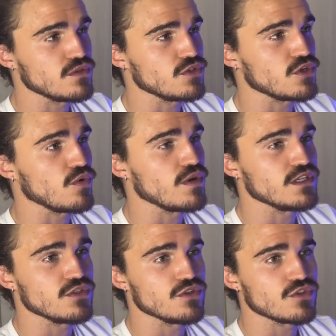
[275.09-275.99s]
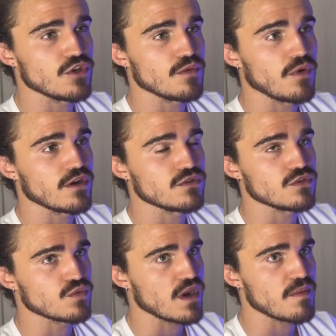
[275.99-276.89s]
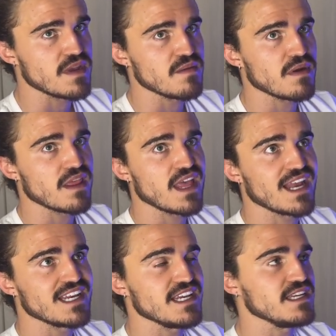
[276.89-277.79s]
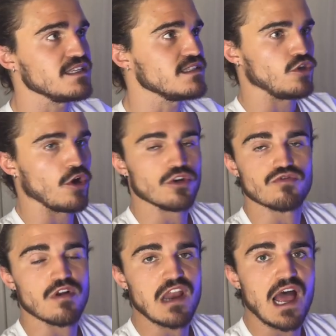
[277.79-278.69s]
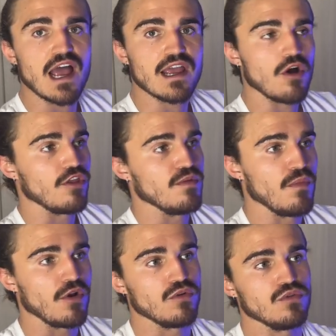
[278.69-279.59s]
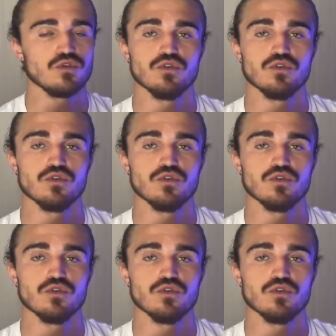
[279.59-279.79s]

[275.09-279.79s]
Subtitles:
You should always use third-party tools. What I mean by that is don't rely on the model to